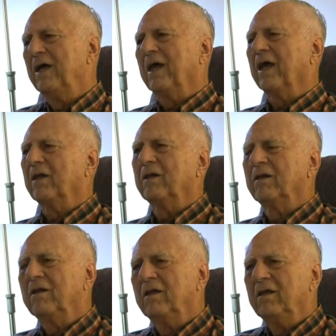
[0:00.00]
and
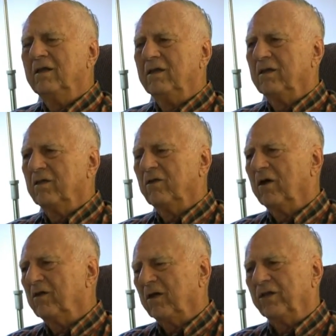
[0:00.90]

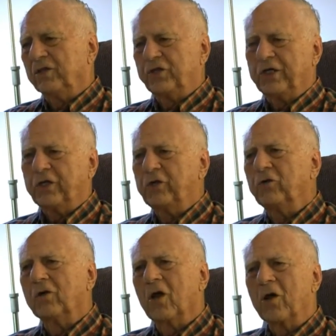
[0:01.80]
the
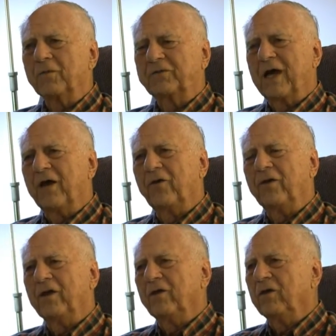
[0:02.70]
GQ alarm sound,
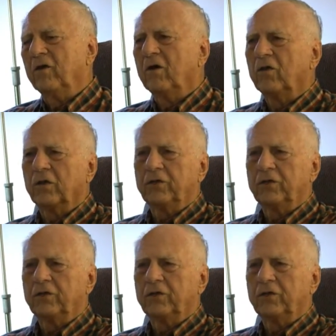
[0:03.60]
and all